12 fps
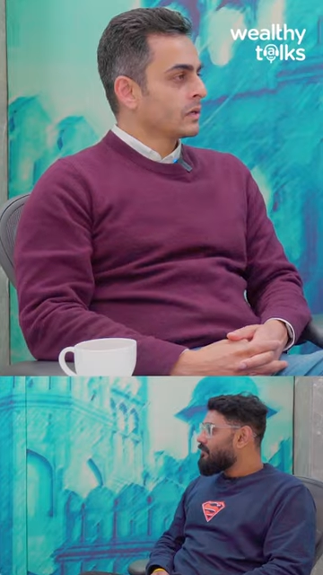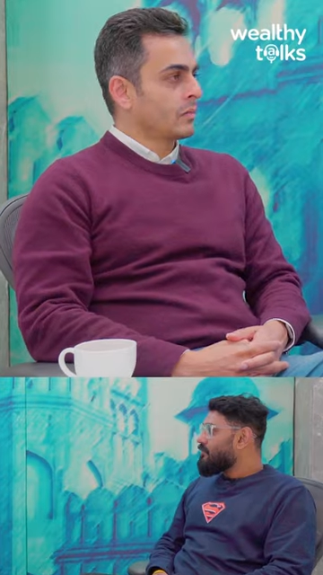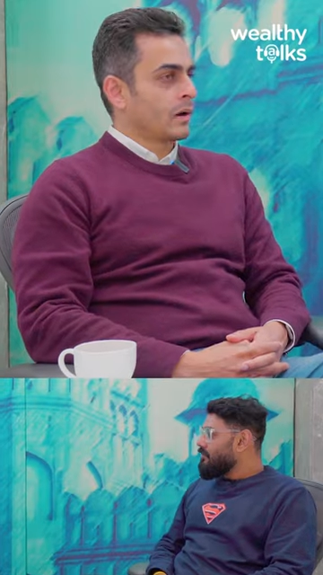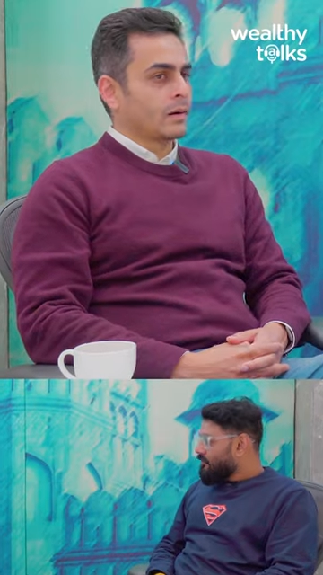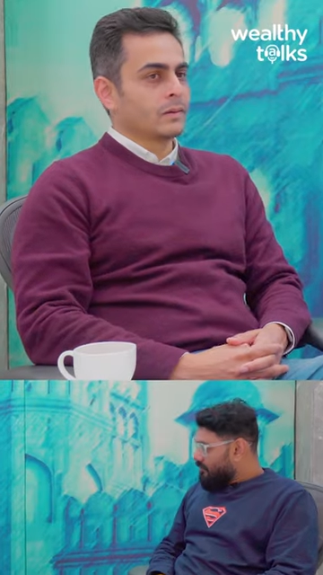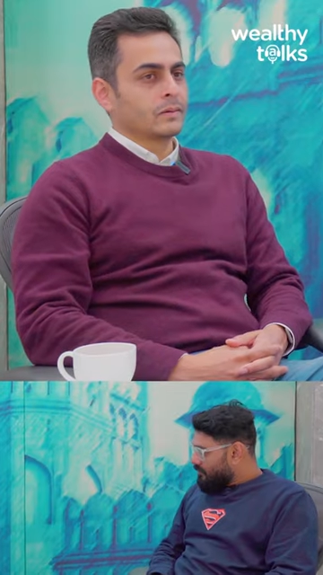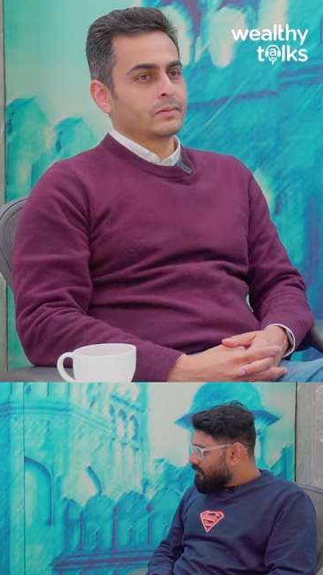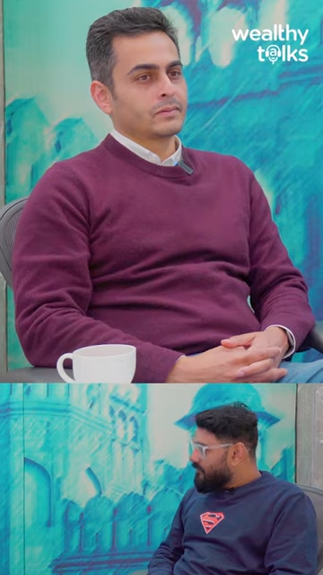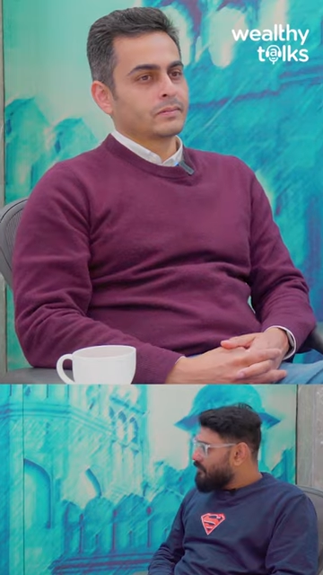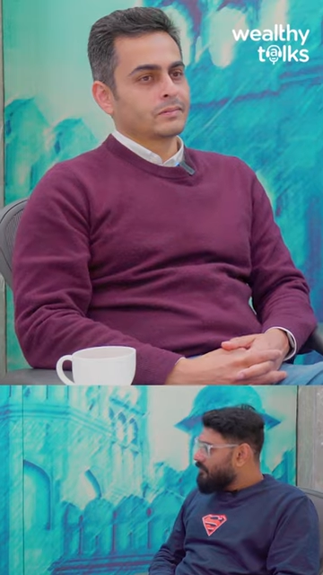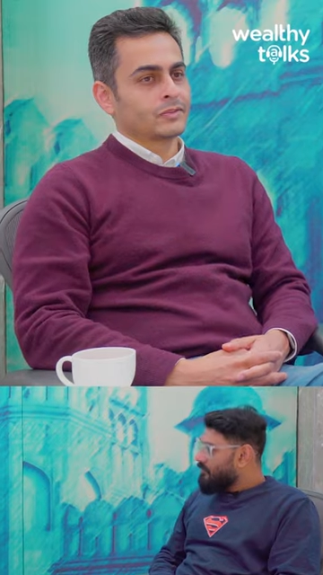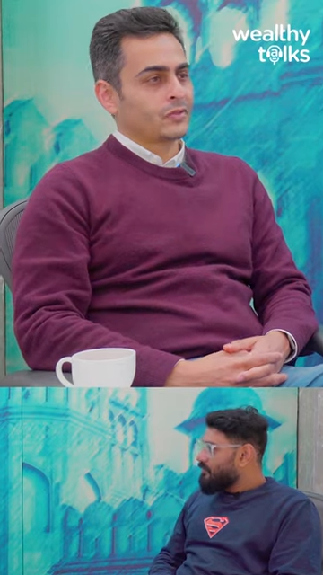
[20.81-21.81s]
about
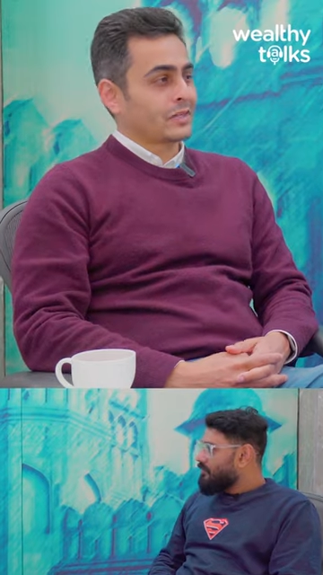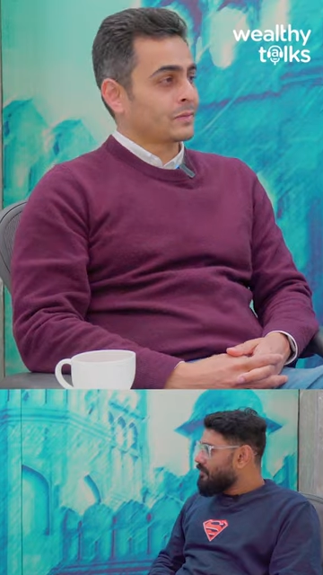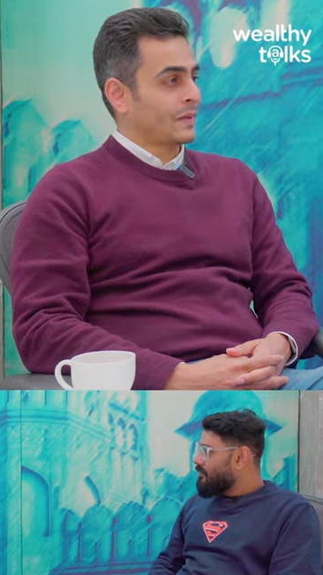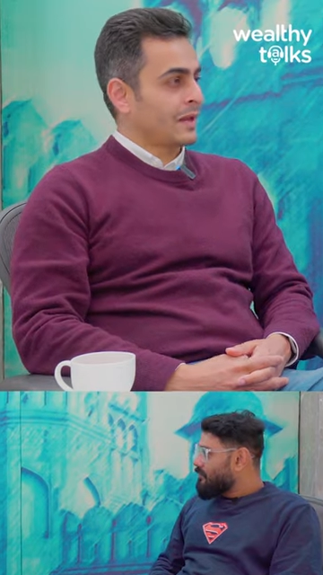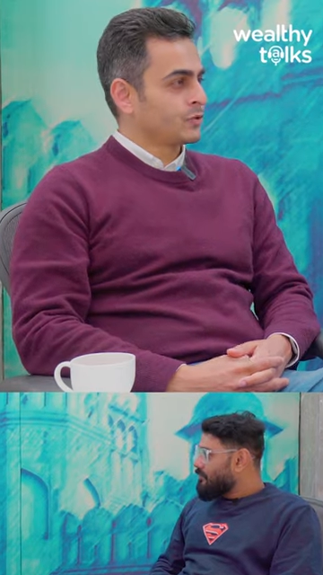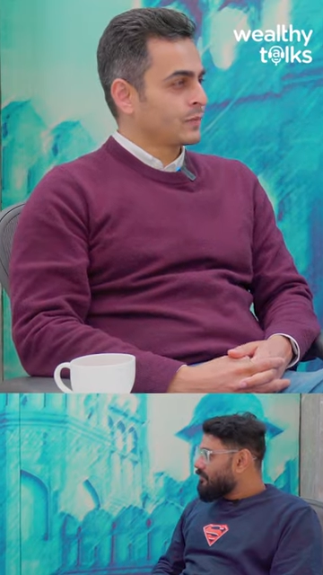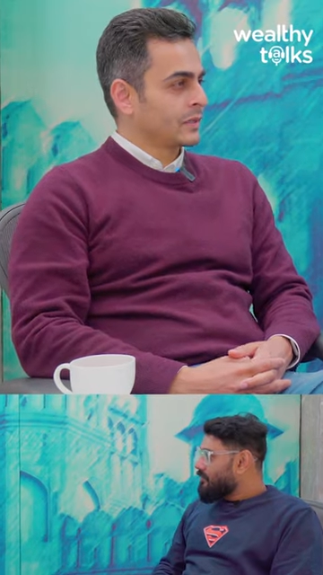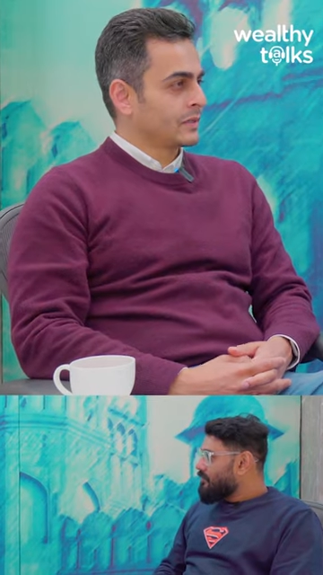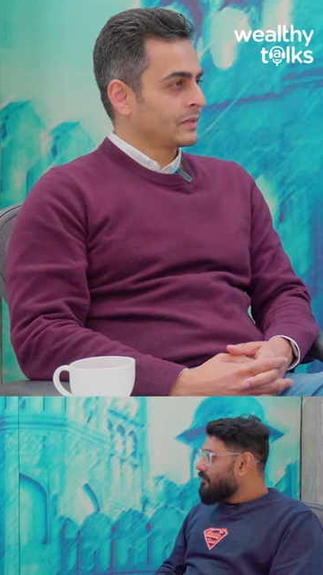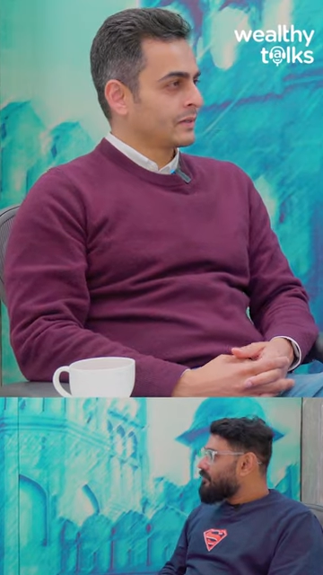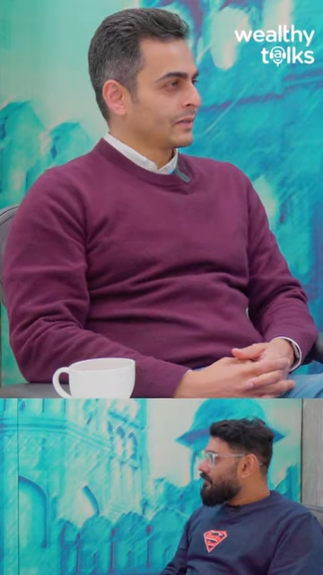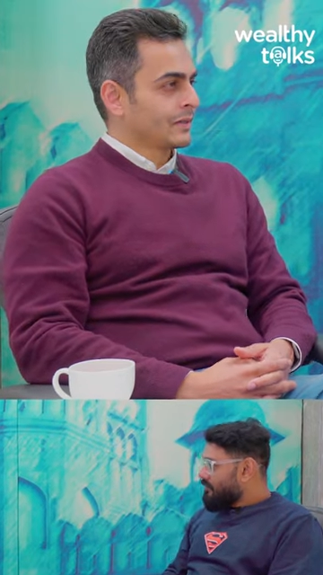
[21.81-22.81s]
stress
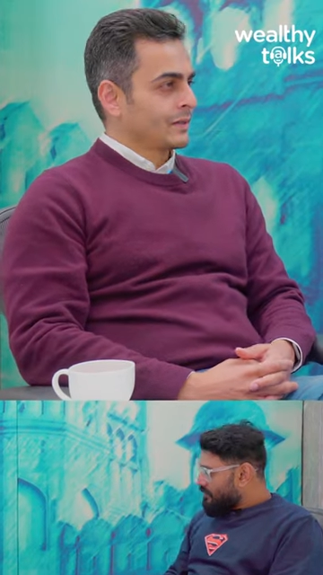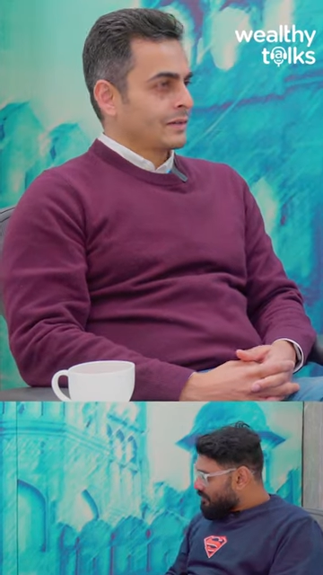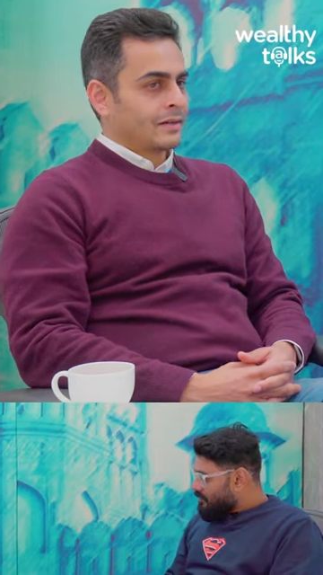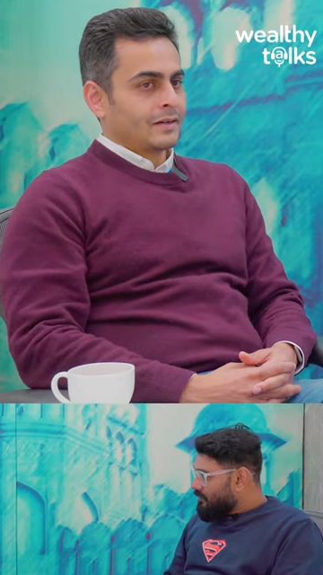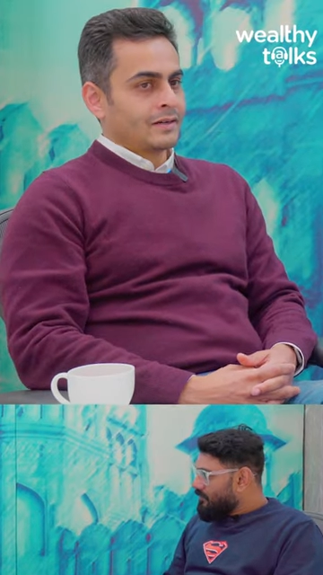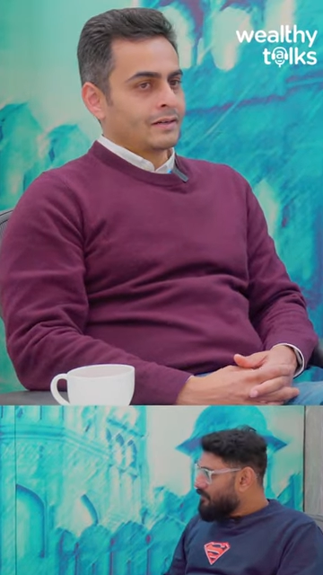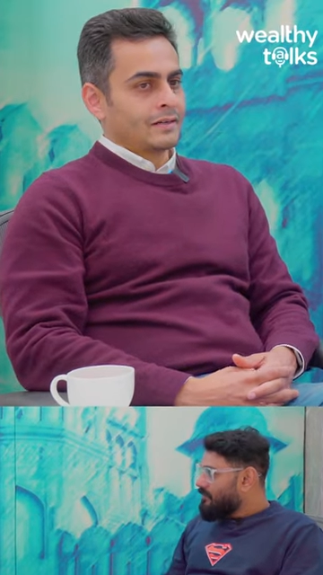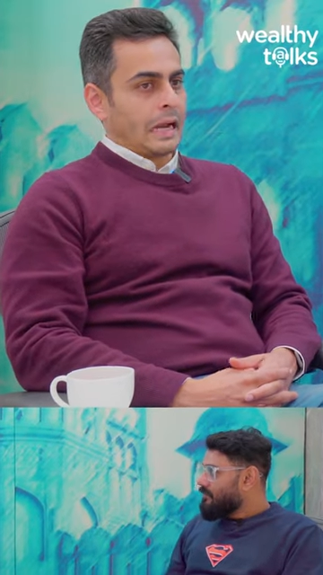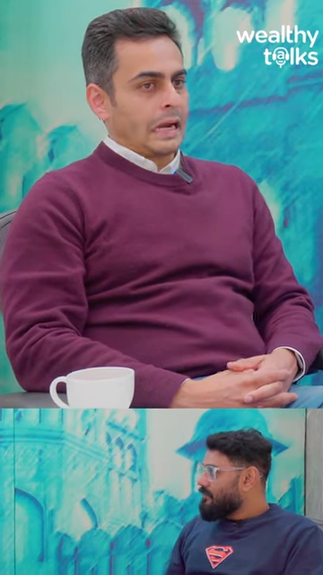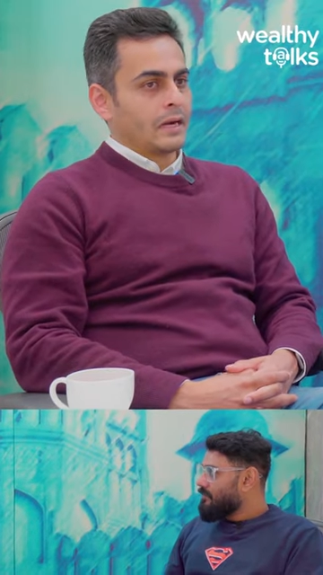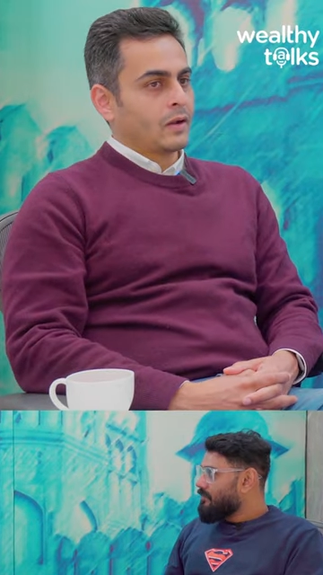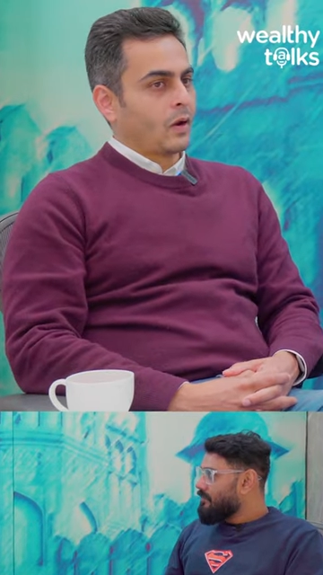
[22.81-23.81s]
management,
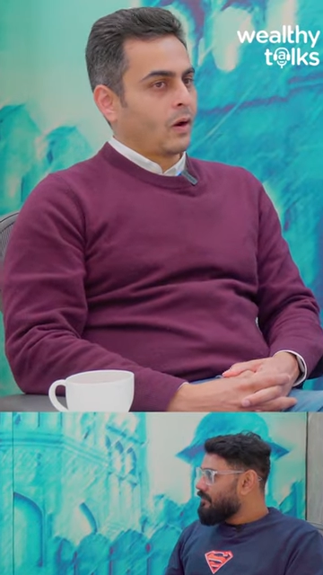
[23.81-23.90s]
and a